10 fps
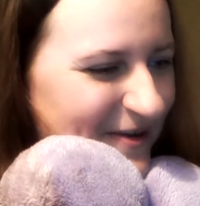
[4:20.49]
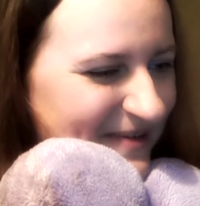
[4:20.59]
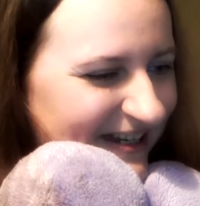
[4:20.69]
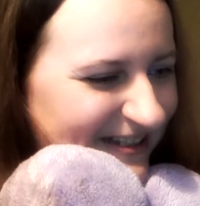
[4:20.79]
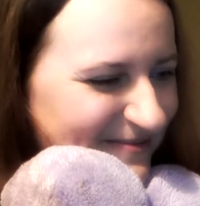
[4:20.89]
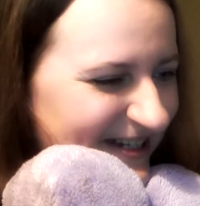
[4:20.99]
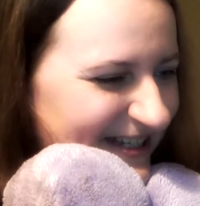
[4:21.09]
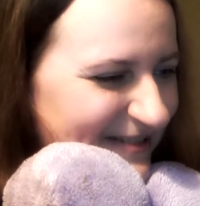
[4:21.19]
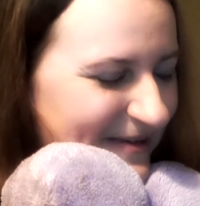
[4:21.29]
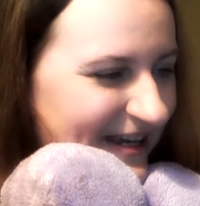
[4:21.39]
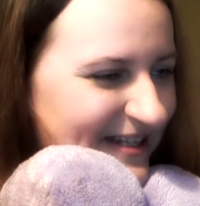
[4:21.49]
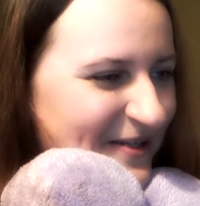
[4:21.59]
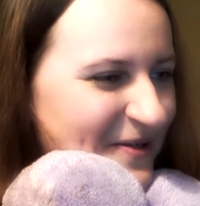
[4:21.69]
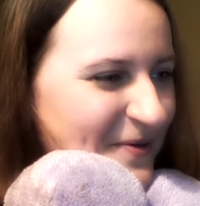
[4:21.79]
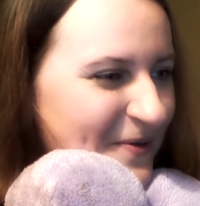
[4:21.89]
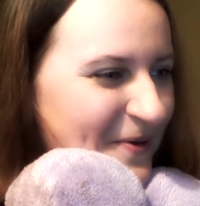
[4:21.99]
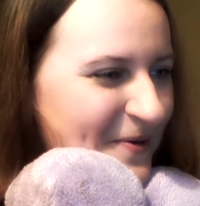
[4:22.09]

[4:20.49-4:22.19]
Oh my god, oh my god, oh my god. Woo.